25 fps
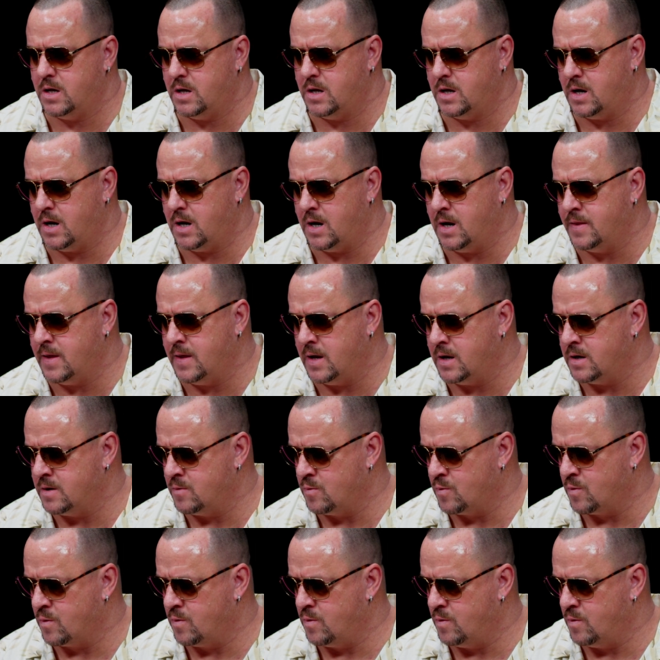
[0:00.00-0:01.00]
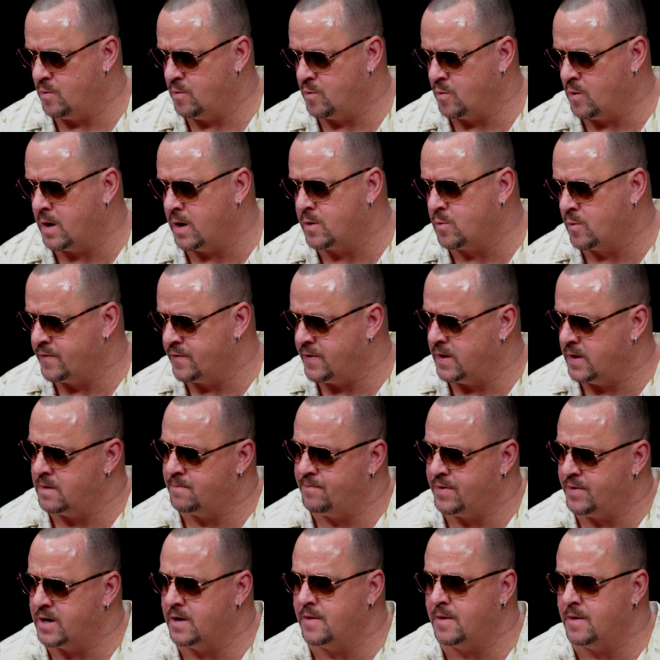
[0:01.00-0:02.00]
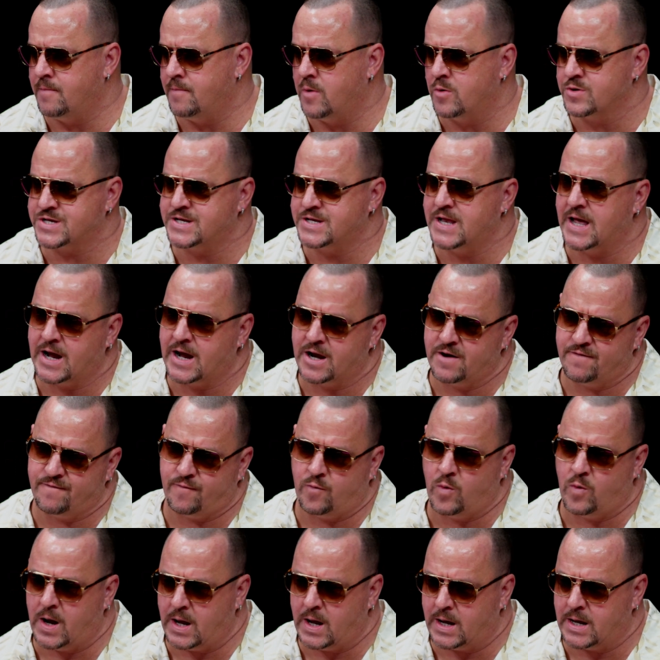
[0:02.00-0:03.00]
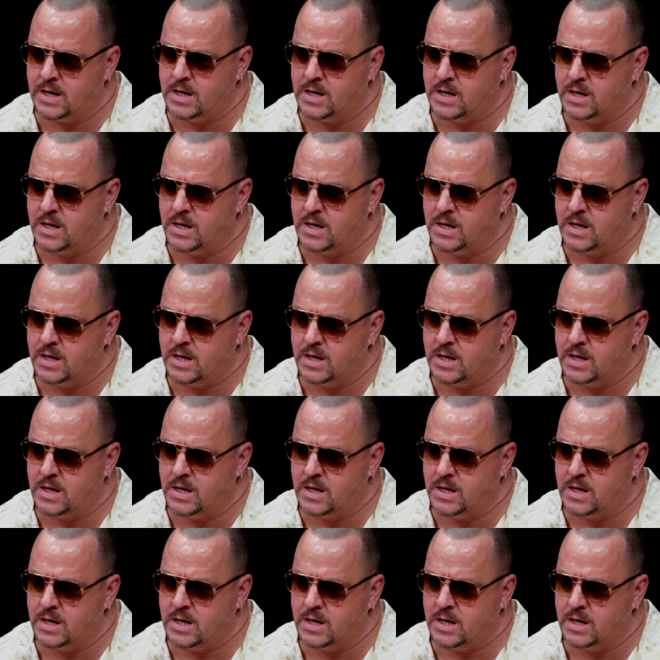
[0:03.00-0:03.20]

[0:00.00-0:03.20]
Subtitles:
then run with it, but in the most negative way.